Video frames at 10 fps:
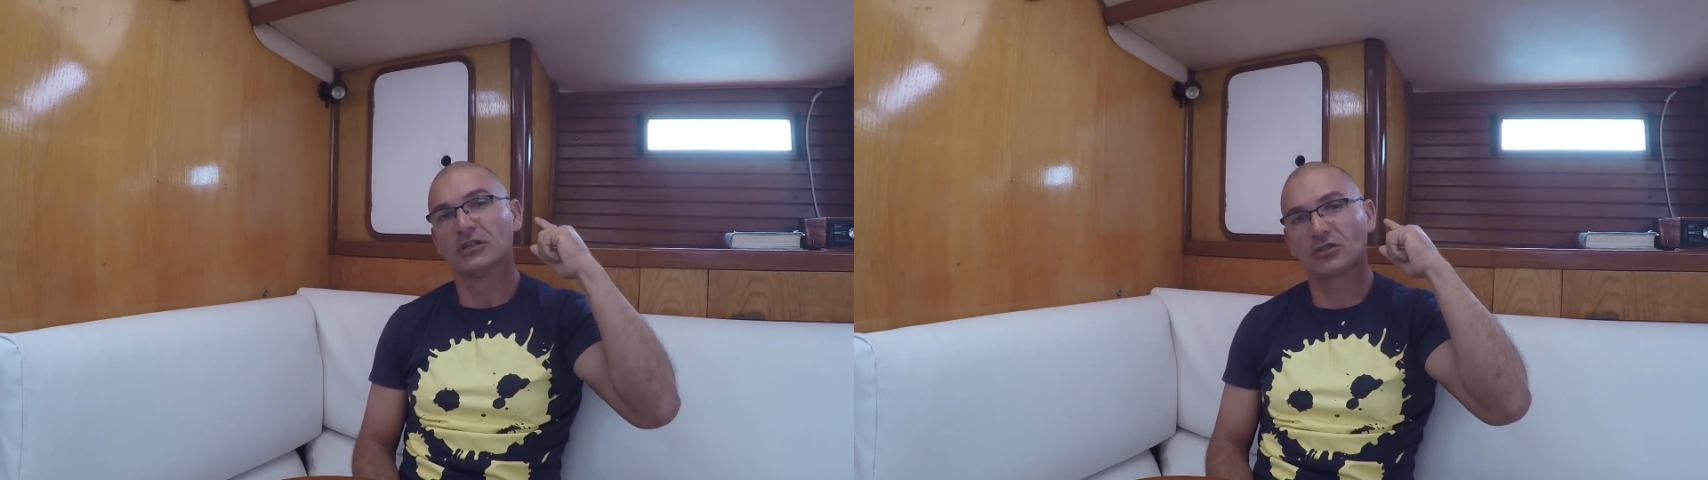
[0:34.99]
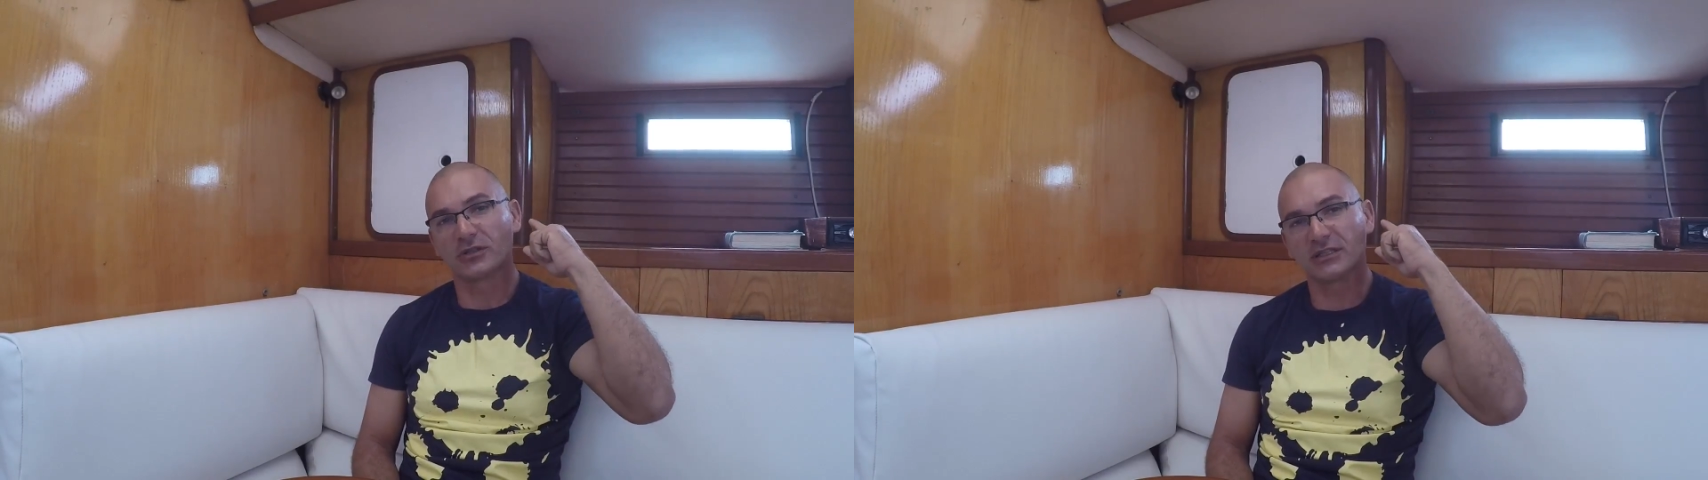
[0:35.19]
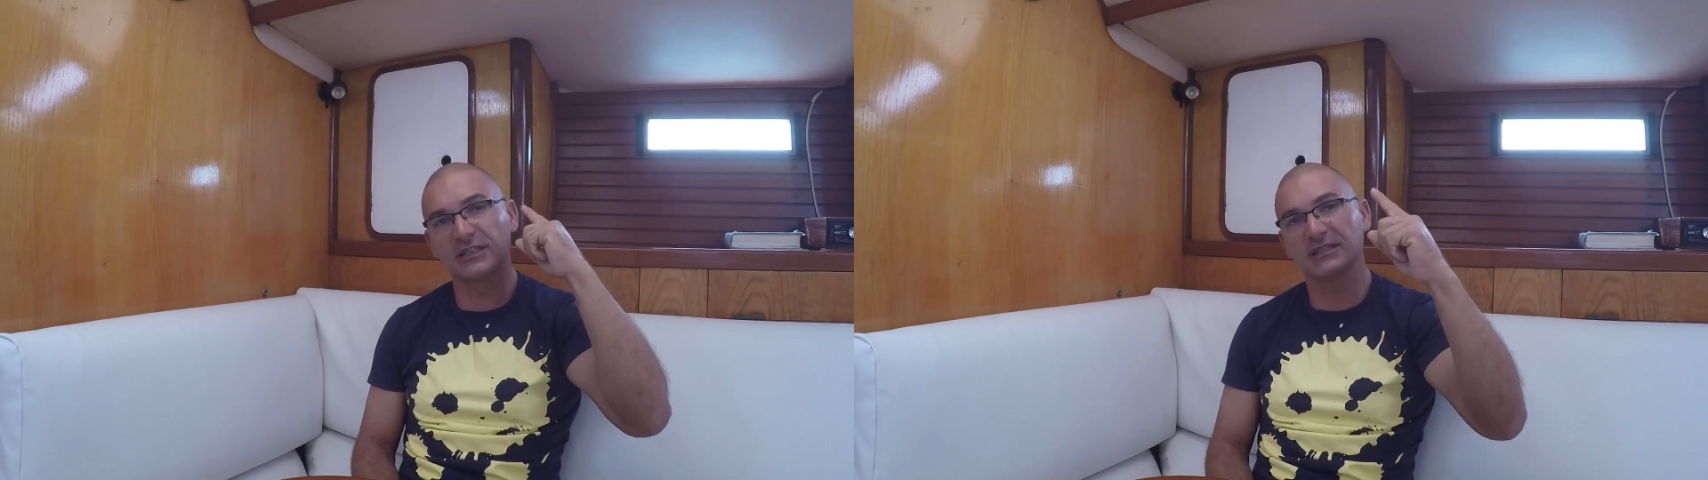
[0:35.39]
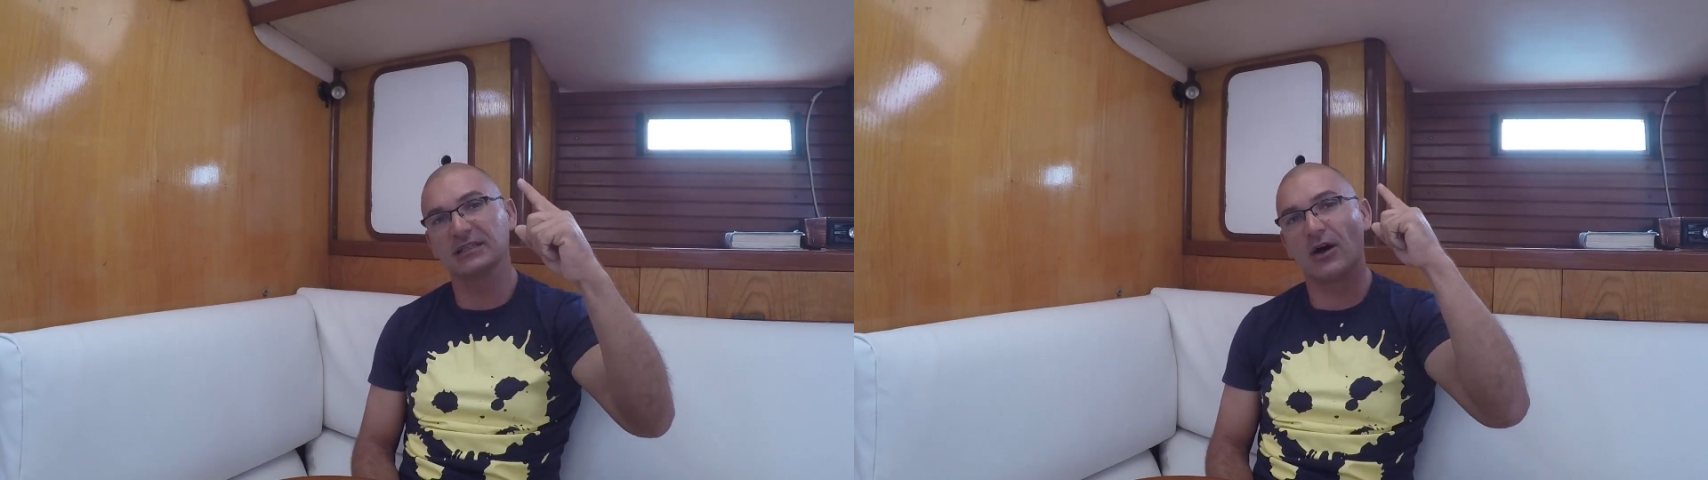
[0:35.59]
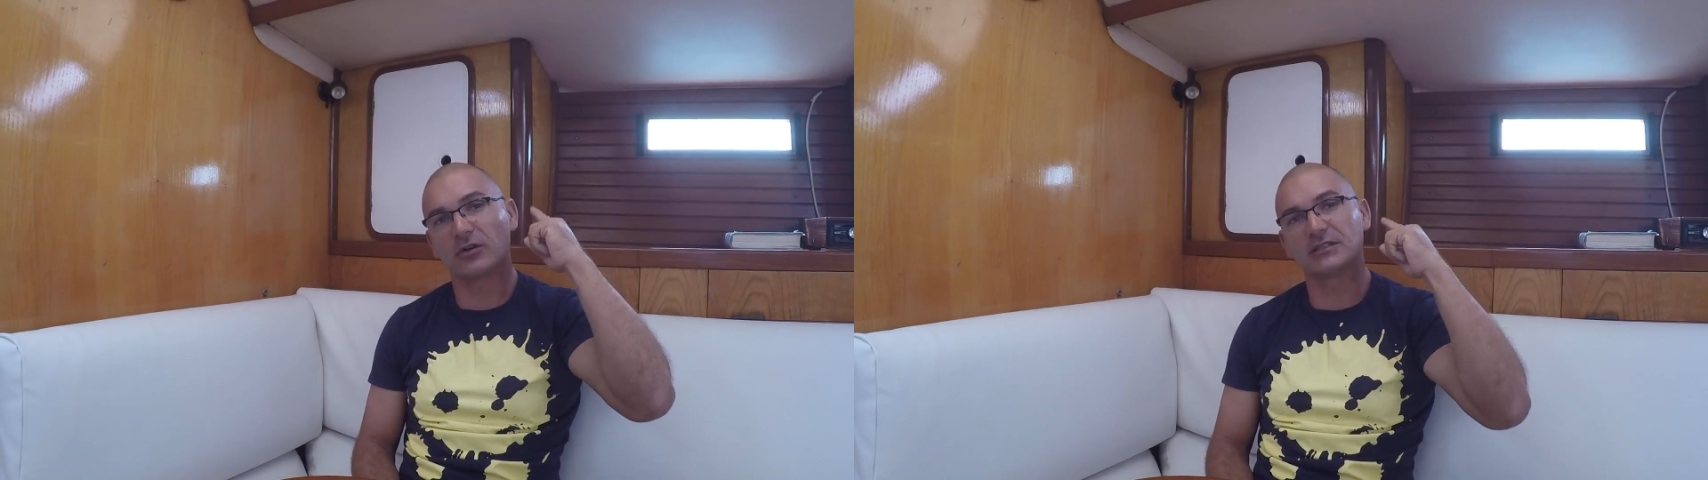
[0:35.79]
So this is
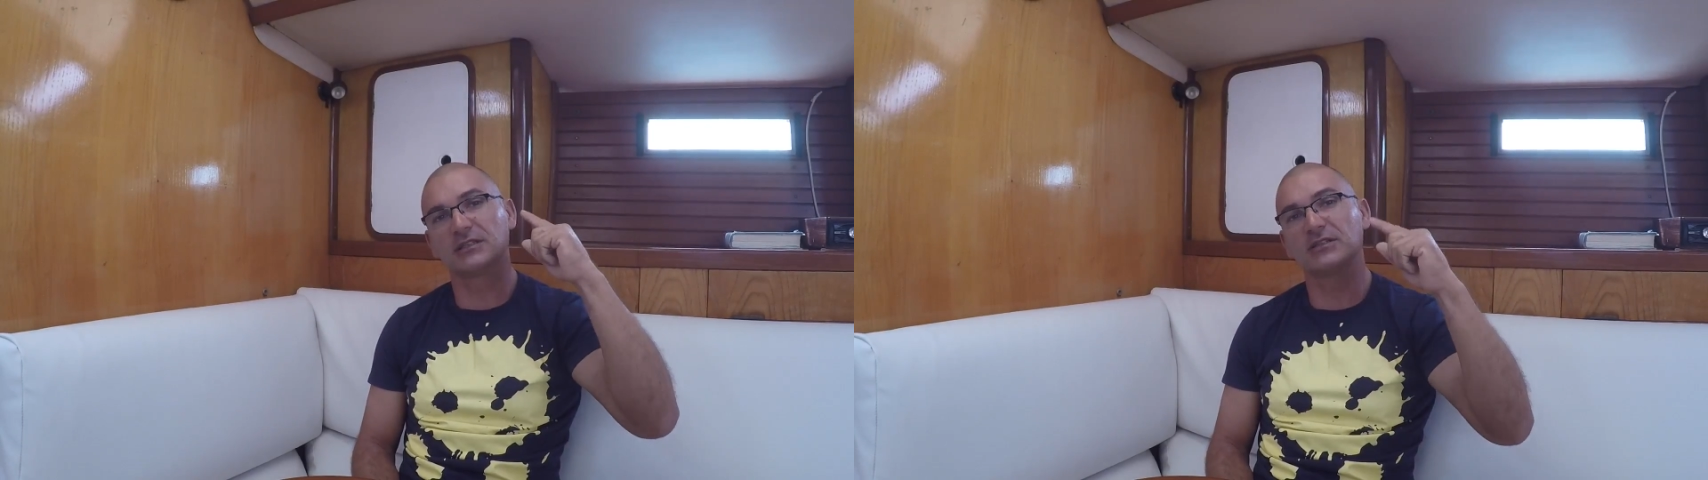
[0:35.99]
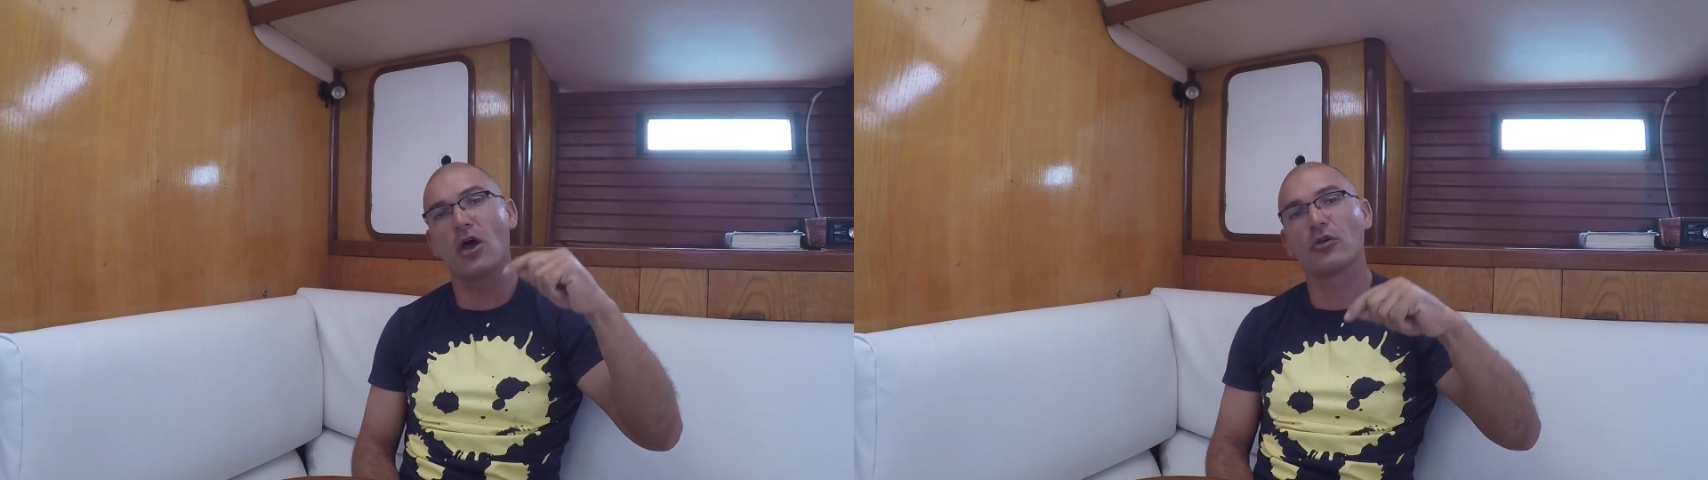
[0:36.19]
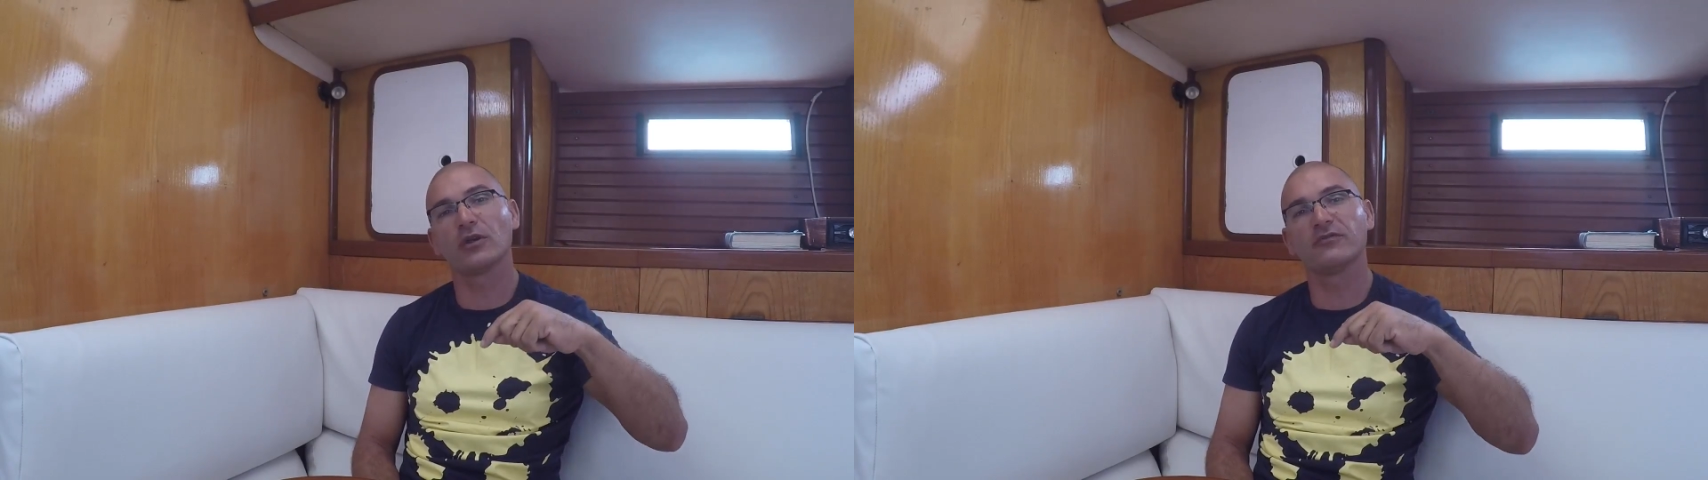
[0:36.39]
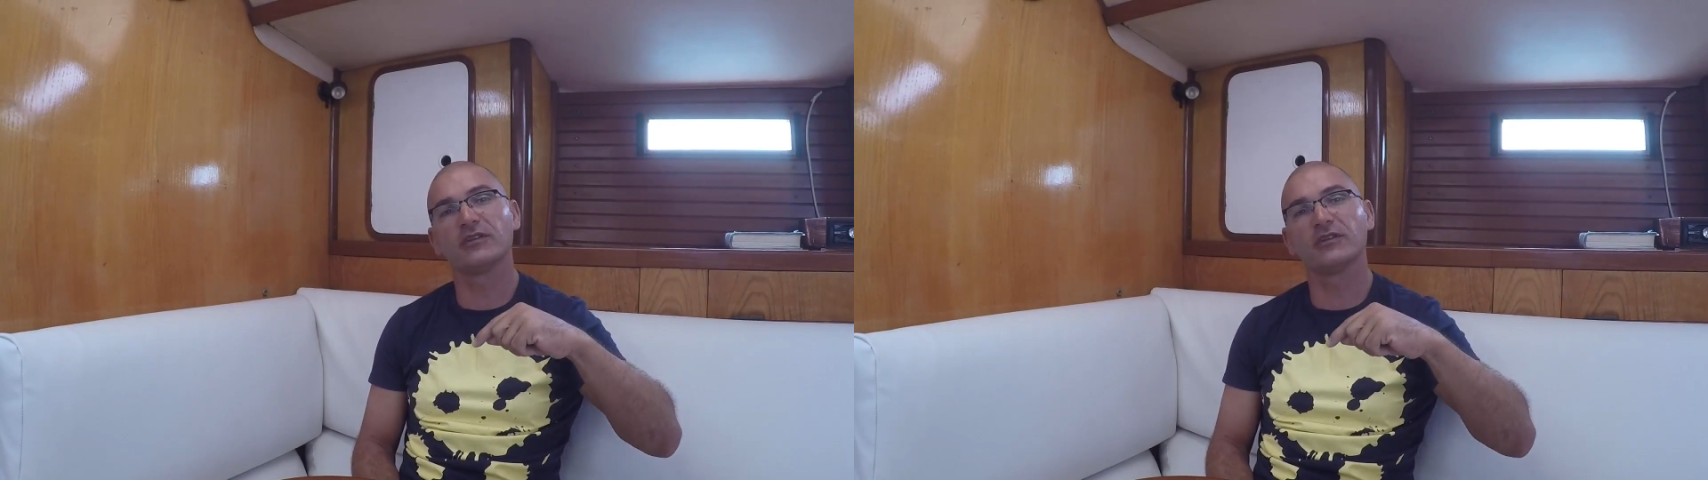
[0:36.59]
a 100